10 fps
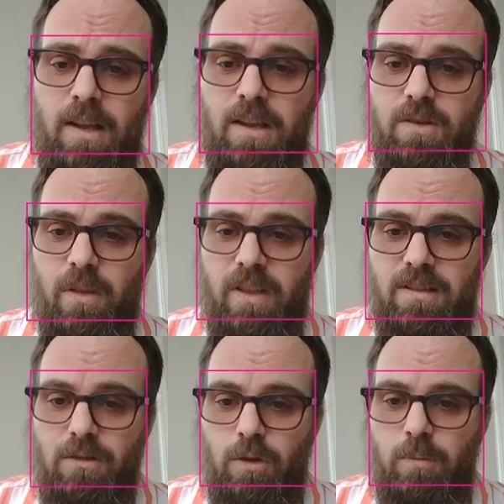So
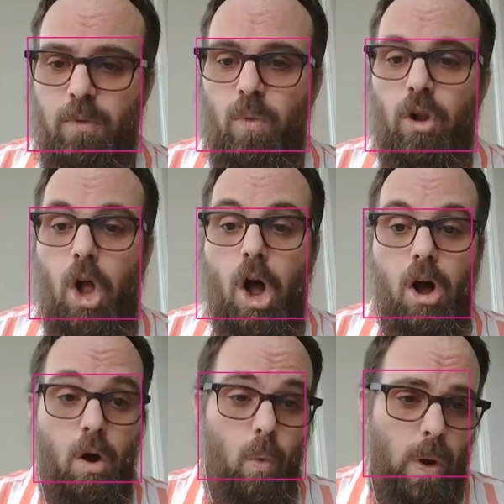this loop will
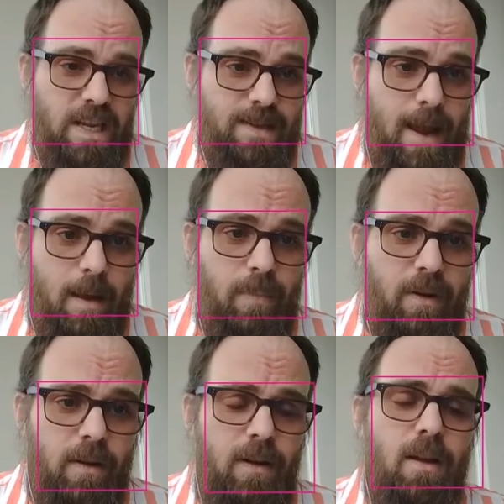always happen.
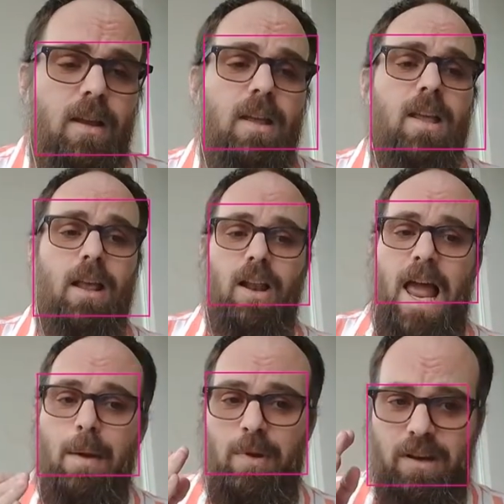It'll
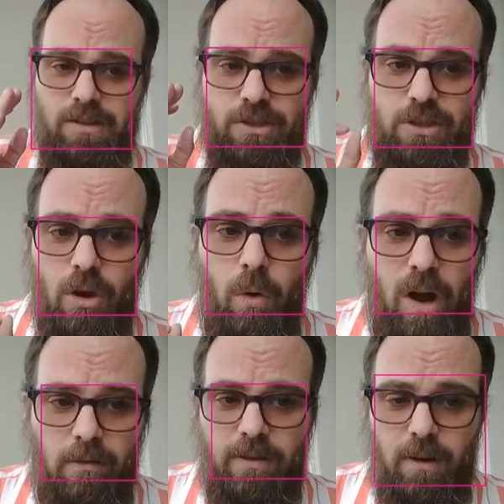happen so
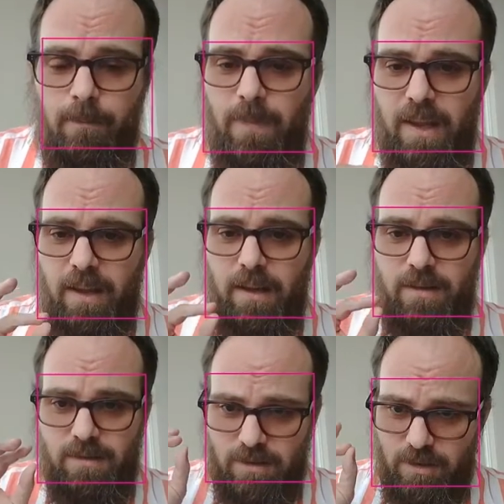often and
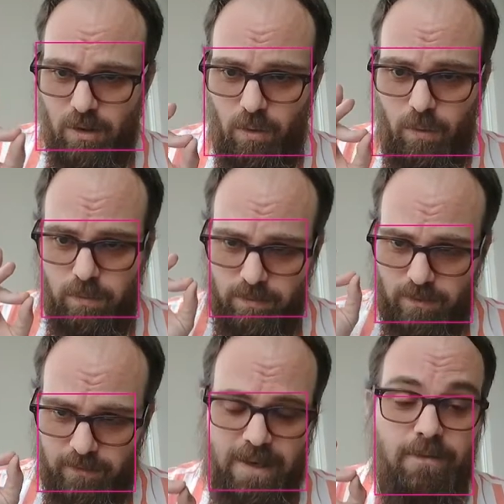
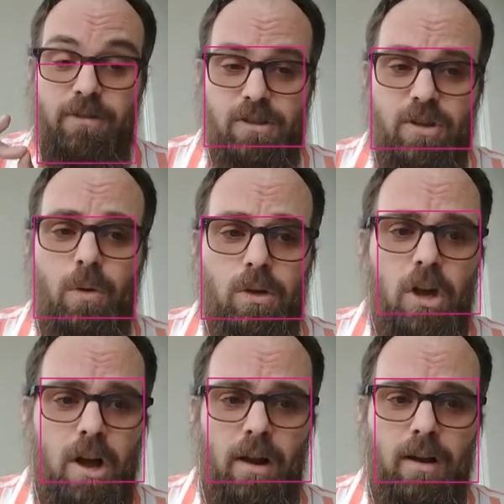for so
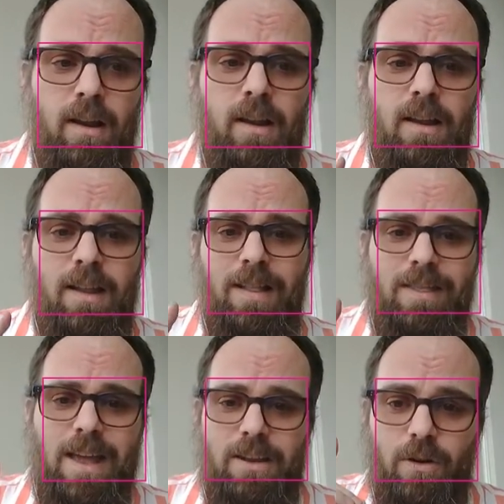long
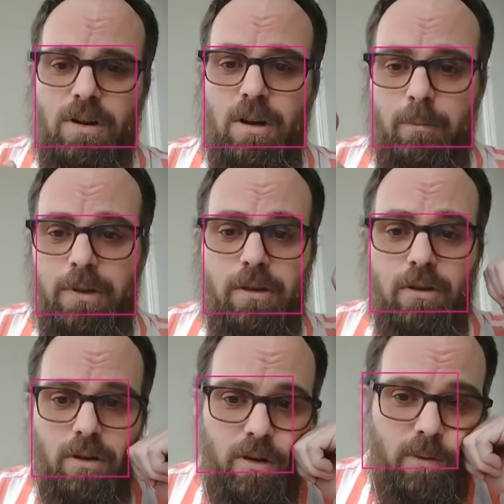that your
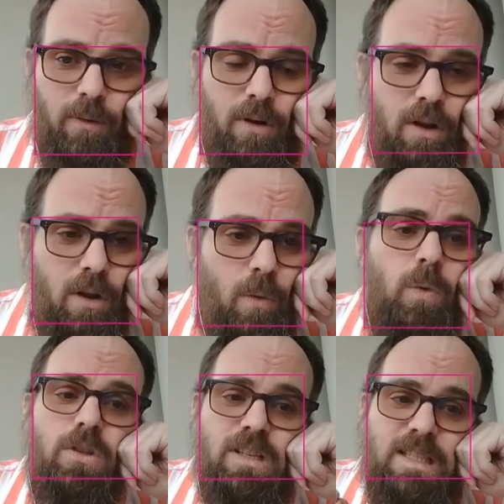computer will
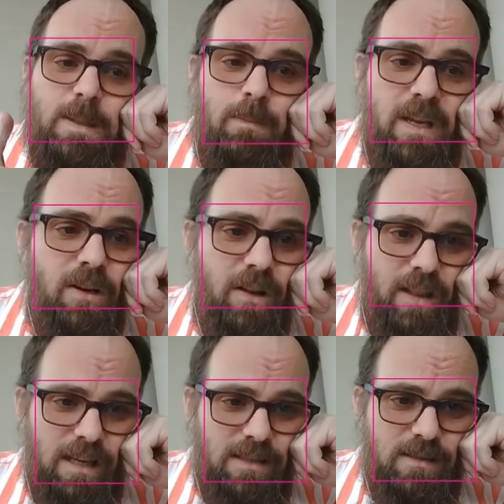just spin on
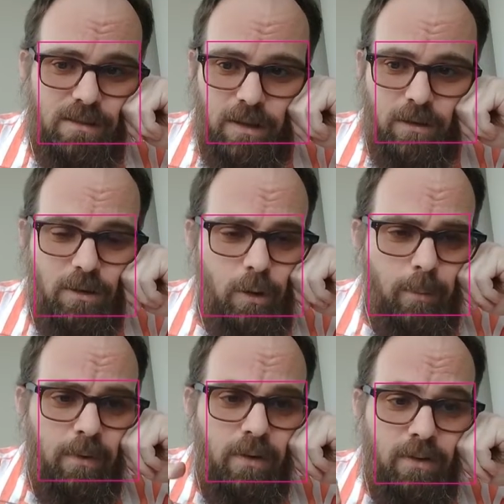this little loop
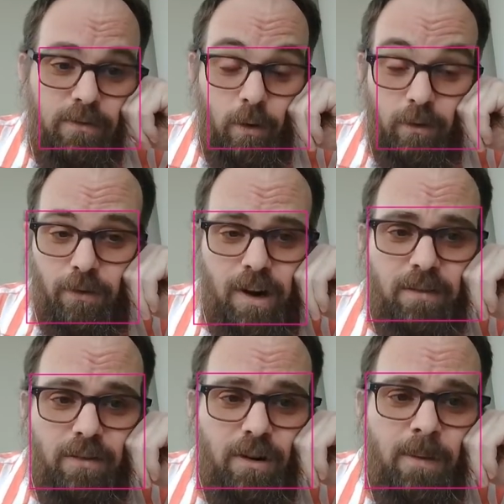for
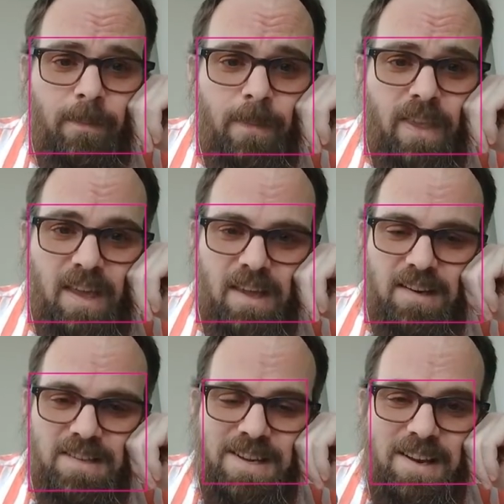forever
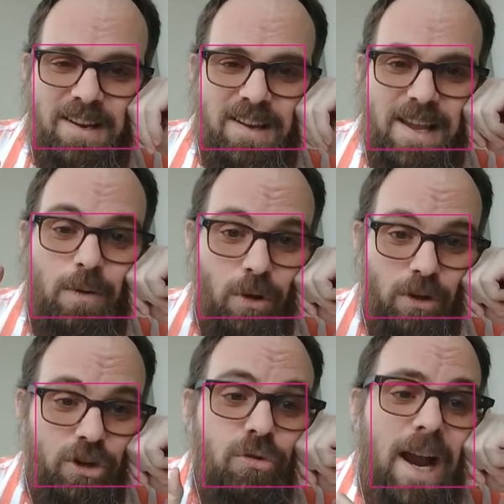and it will
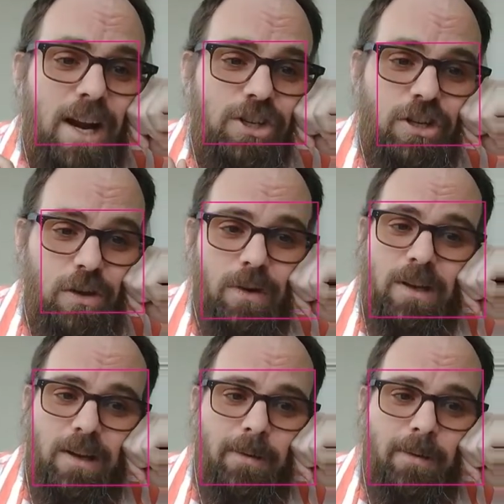crash Unity.